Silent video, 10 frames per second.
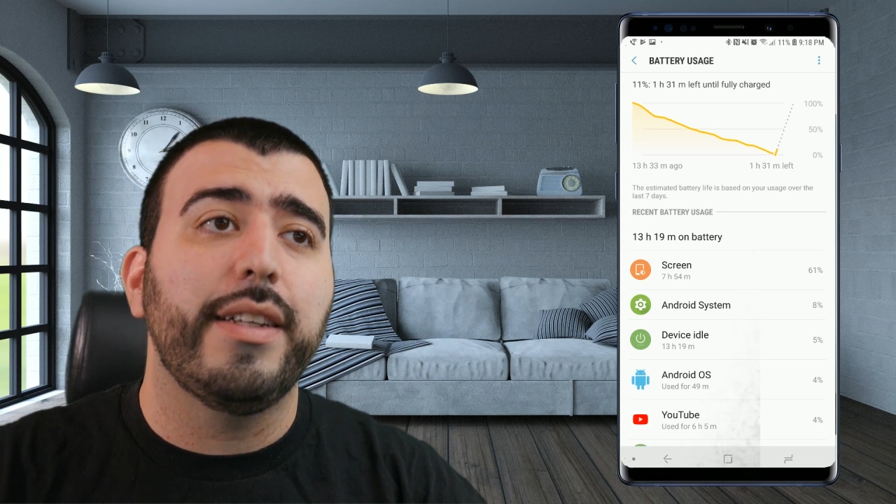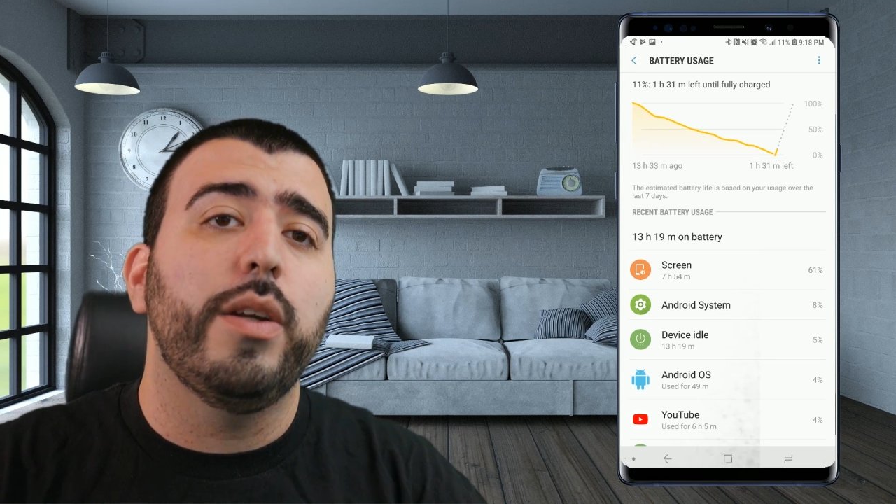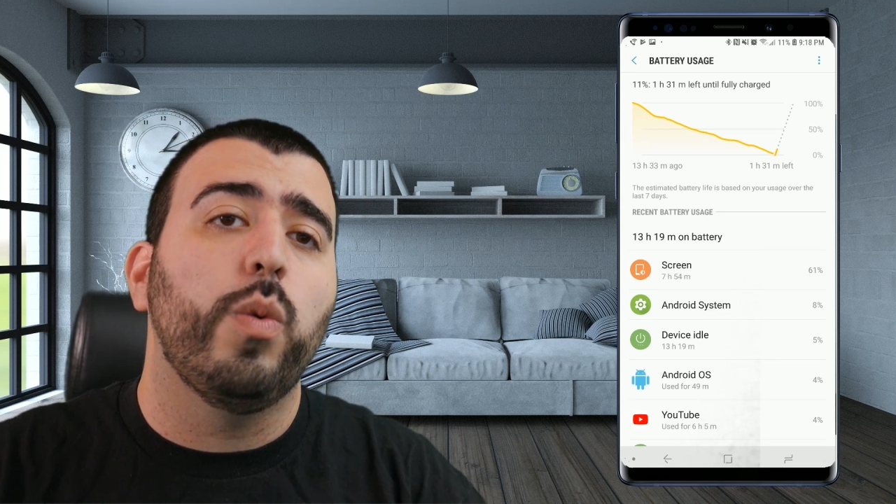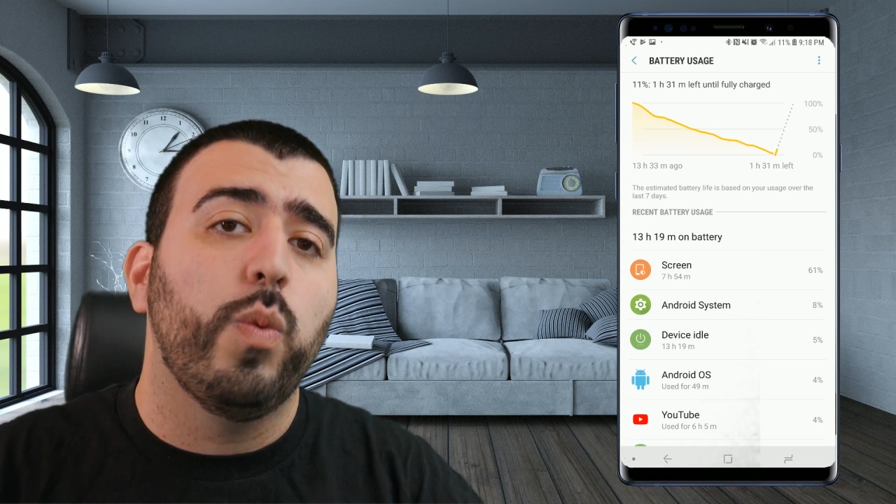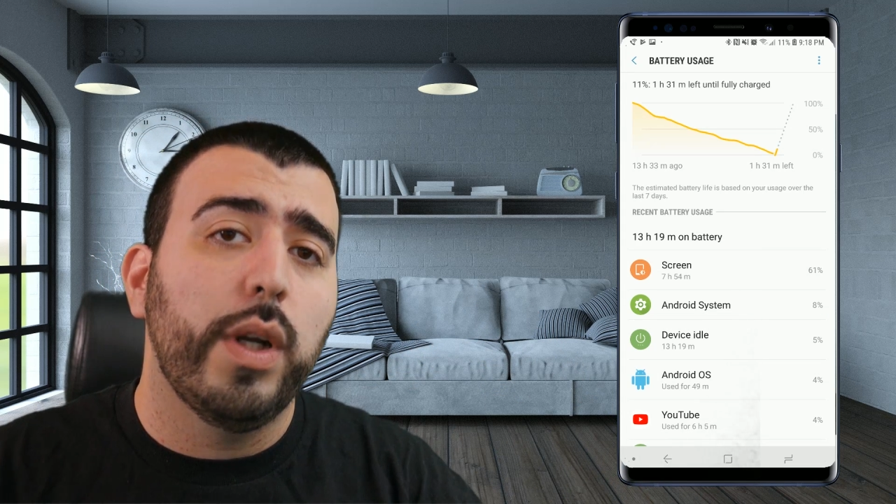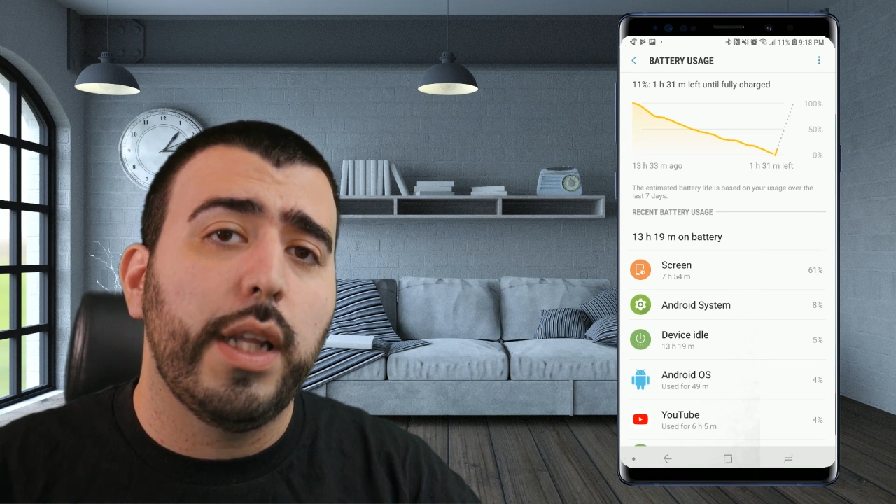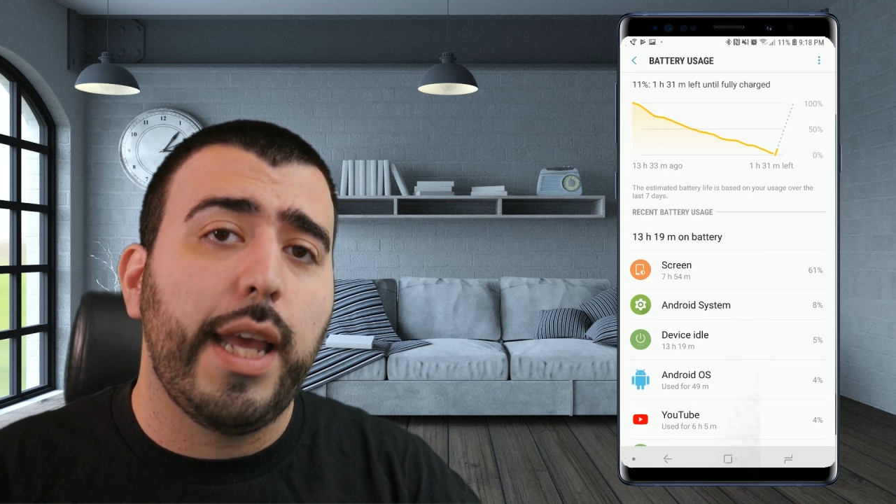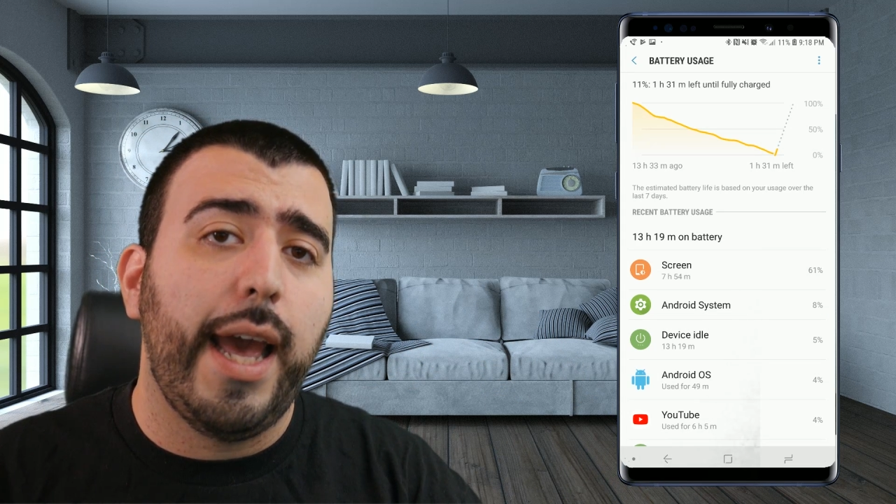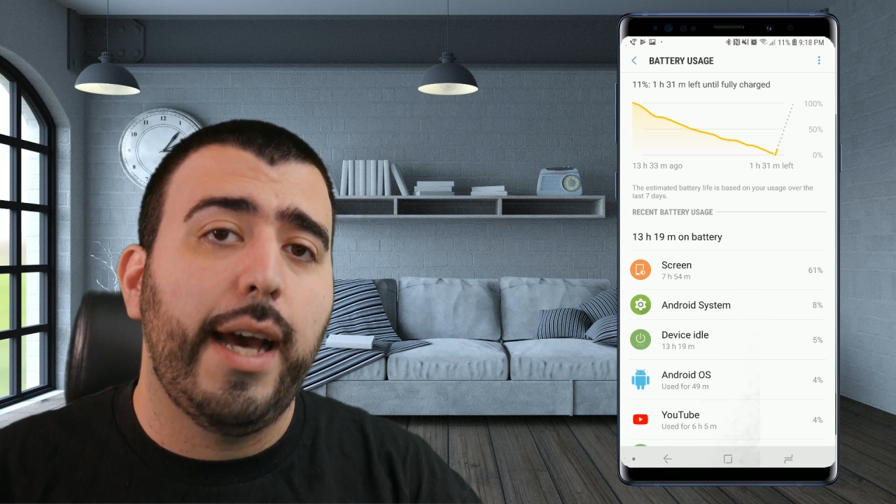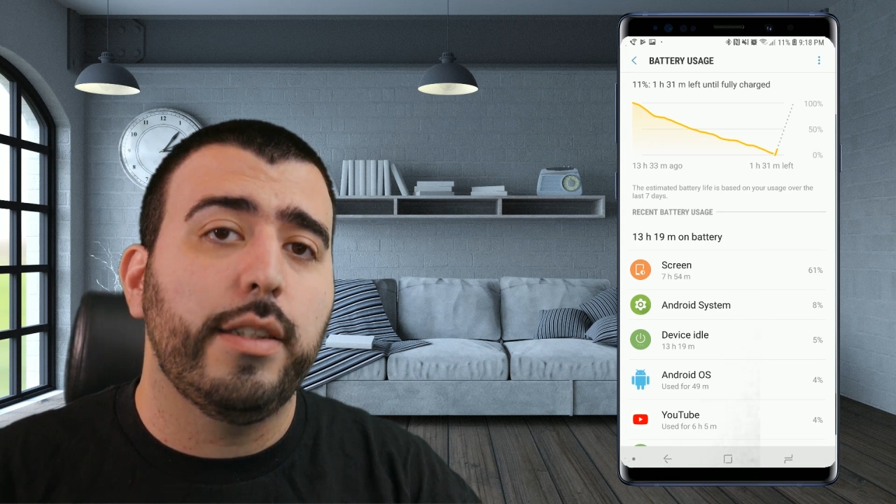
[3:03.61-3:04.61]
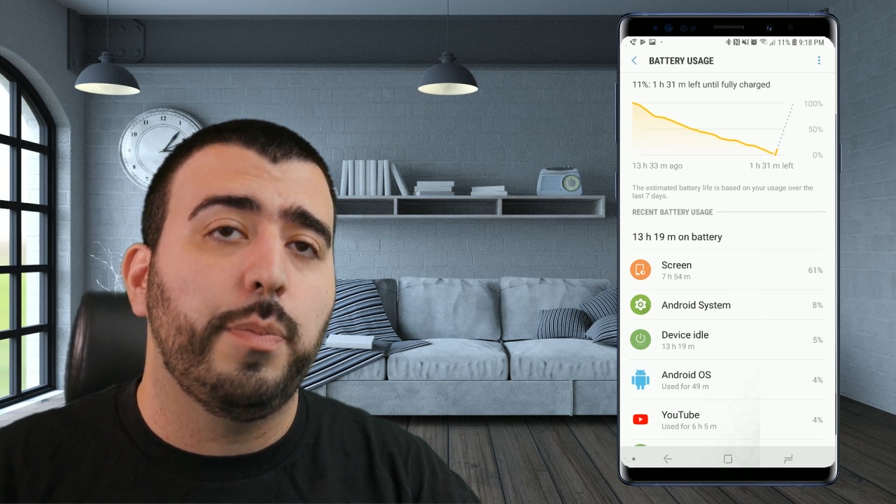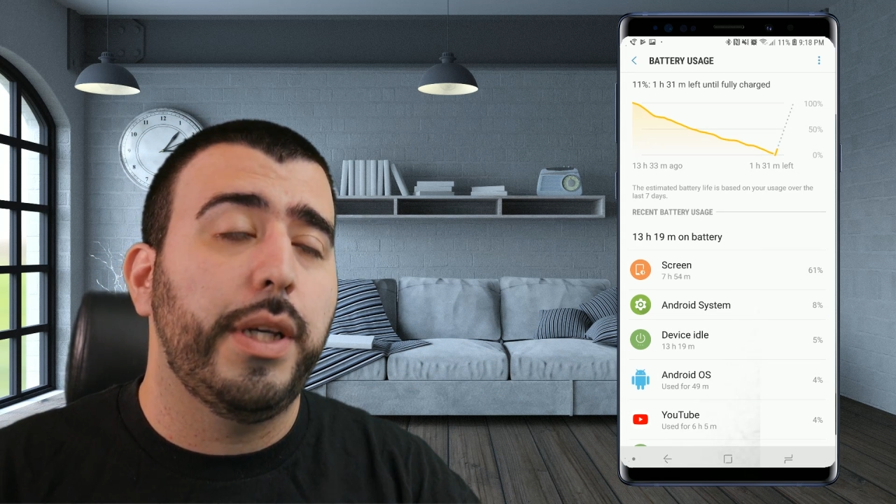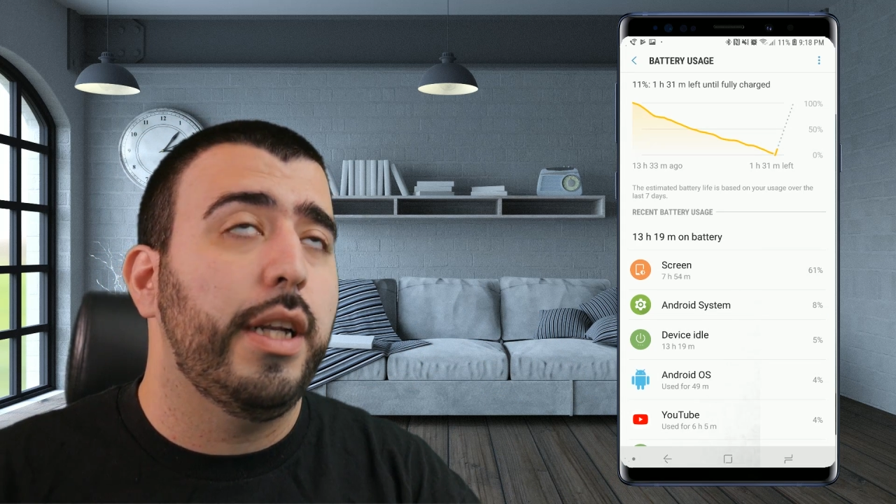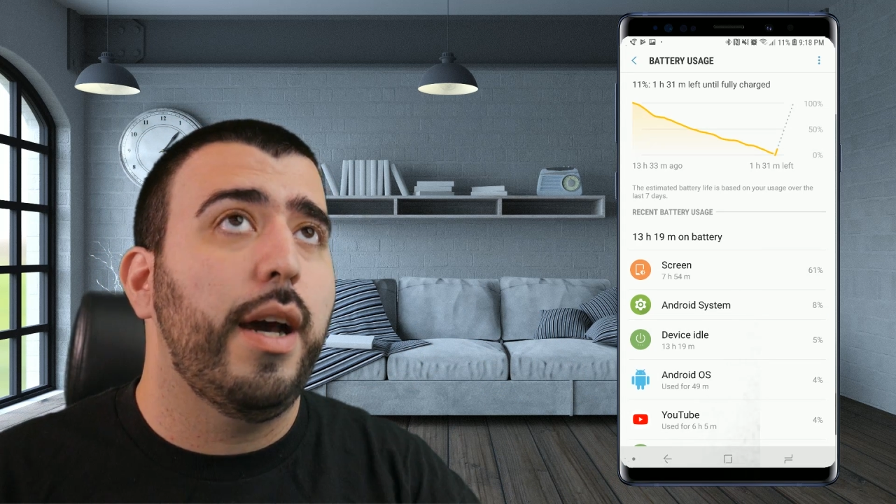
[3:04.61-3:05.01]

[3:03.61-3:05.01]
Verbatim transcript: it really has been